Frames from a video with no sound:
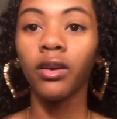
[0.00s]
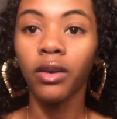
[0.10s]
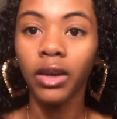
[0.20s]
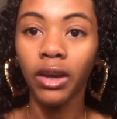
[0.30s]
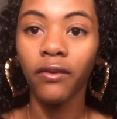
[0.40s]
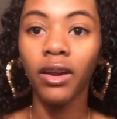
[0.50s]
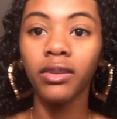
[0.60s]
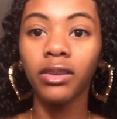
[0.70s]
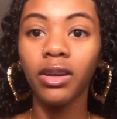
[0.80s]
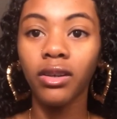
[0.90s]
okay I
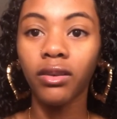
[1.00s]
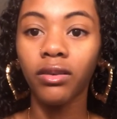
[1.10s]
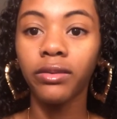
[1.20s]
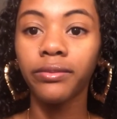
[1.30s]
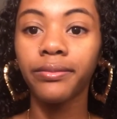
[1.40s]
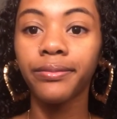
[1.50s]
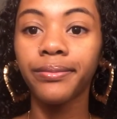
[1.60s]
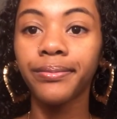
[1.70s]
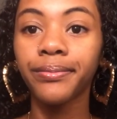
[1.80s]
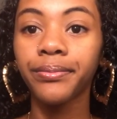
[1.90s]
finally got it
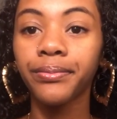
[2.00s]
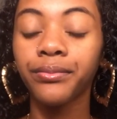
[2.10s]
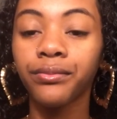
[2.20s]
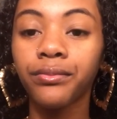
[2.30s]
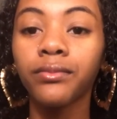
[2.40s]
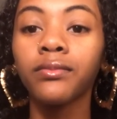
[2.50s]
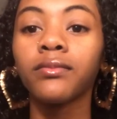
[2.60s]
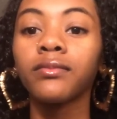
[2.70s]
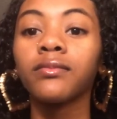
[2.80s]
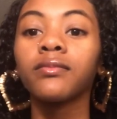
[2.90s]
on
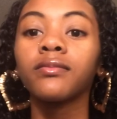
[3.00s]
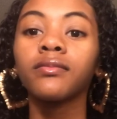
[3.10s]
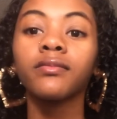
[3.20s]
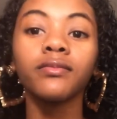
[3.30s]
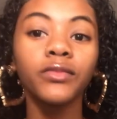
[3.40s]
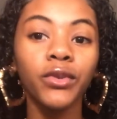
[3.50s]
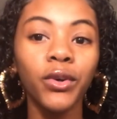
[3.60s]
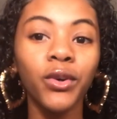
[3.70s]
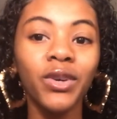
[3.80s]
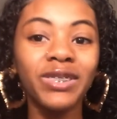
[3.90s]

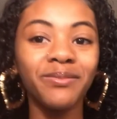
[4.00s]
ooh it's